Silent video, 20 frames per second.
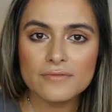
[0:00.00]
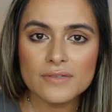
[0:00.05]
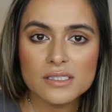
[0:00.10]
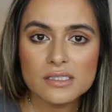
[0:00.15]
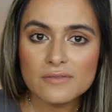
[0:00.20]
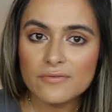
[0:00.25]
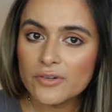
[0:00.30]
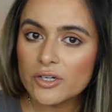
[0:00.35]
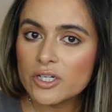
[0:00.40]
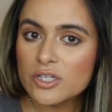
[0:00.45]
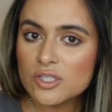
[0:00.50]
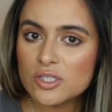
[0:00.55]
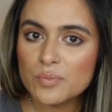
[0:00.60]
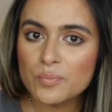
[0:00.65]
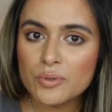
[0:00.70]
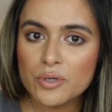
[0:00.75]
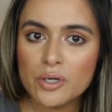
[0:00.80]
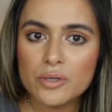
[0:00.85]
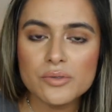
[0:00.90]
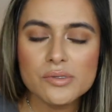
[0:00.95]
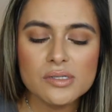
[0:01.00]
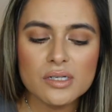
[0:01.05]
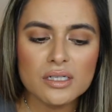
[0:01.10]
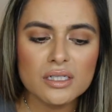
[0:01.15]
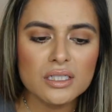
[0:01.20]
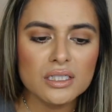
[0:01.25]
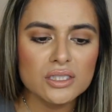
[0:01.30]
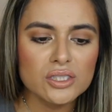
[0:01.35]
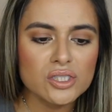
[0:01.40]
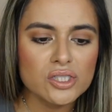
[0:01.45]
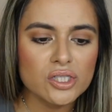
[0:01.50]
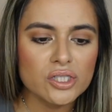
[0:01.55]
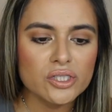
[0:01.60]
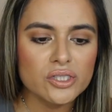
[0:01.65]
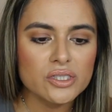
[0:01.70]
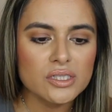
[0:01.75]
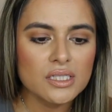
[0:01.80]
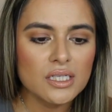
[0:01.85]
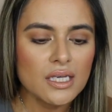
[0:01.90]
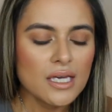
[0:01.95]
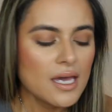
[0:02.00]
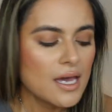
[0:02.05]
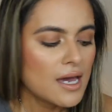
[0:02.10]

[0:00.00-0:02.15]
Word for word: As far as pros are concerned,